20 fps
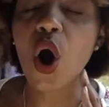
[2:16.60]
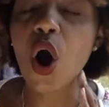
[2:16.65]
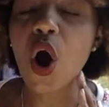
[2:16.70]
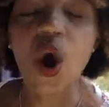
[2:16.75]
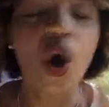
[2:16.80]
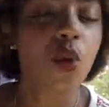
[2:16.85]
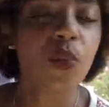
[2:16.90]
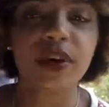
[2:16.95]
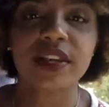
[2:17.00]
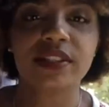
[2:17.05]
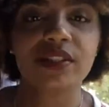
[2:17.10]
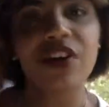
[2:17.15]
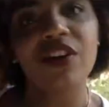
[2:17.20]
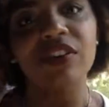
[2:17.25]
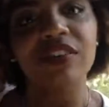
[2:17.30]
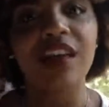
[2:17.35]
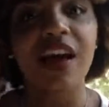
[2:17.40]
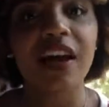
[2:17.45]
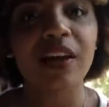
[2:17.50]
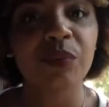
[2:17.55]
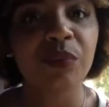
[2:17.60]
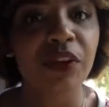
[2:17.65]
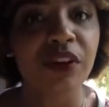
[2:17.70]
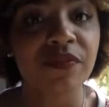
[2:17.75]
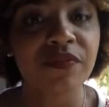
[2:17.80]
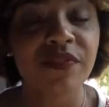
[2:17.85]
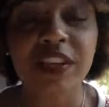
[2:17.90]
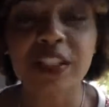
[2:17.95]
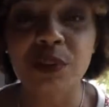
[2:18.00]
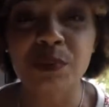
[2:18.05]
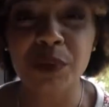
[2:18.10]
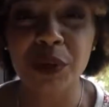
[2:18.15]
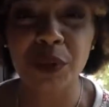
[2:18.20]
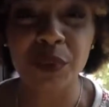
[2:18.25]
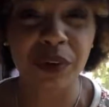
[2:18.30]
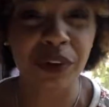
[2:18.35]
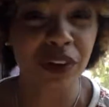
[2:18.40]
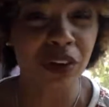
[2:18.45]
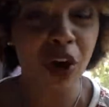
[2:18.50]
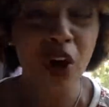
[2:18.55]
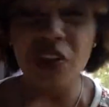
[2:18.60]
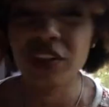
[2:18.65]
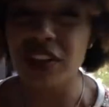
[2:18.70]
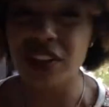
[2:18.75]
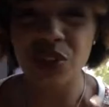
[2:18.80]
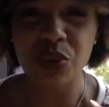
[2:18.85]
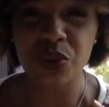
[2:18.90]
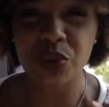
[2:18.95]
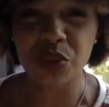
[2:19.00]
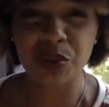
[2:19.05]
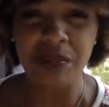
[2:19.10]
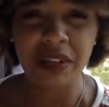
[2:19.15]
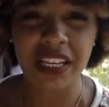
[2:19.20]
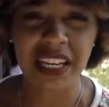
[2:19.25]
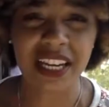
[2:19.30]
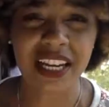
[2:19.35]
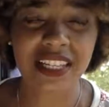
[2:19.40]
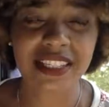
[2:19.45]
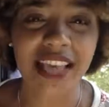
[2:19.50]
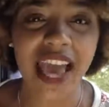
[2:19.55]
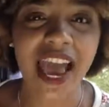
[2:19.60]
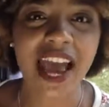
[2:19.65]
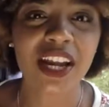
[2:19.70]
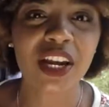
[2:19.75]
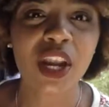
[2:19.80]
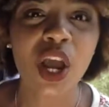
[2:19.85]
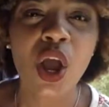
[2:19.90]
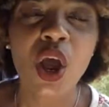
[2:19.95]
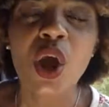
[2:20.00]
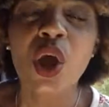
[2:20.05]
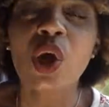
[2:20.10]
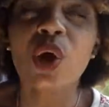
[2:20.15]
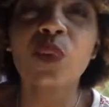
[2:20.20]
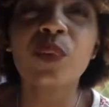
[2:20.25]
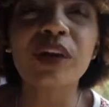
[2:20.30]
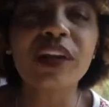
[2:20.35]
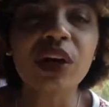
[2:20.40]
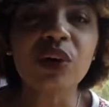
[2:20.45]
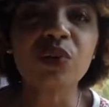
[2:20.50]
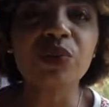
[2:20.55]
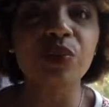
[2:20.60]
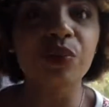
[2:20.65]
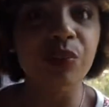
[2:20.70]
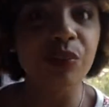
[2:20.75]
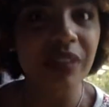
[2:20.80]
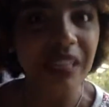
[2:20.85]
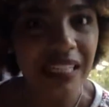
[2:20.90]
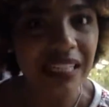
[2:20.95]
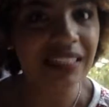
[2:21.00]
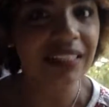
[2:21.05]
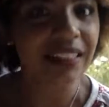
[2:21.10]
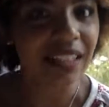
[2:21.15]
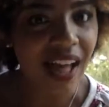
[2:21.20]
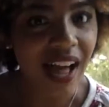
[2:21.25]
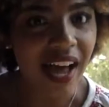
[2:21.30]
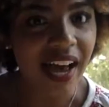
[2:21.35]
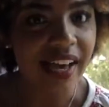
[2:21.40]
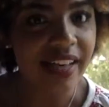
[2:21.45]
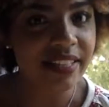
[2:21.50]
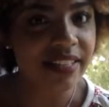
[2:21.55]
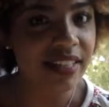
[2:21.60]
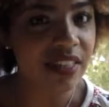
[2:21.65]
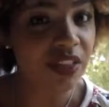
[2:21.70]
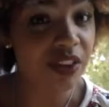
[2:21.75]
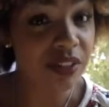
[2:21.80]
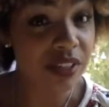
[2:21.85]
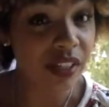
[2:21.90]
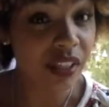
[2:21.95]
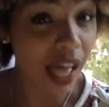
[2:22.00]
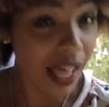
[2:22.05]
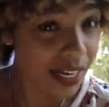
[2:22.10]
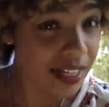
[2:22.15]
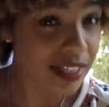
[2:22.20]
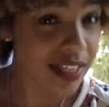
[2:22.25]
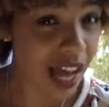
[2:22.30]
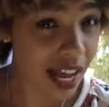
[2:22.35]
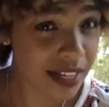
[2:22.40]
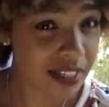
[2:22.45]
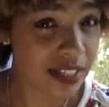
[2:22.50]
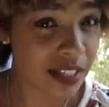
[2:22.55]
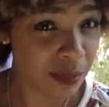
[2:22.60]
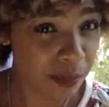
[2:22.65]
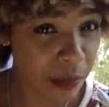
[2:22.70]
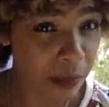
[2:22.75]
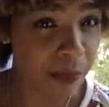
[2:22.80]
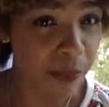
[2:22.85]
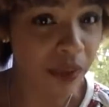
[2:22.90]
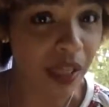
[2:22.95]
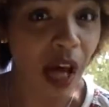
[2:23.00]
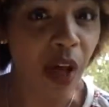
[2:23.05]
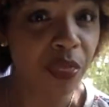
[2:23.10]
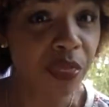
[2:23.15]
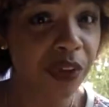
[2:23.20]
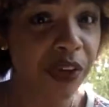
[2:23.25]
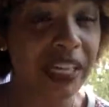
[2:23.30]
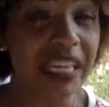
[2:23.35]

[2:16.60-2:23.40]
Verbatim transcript: always online. We're on Facebook, we're on all these social medias, and we don't realize that there's a lot of toxic people out there.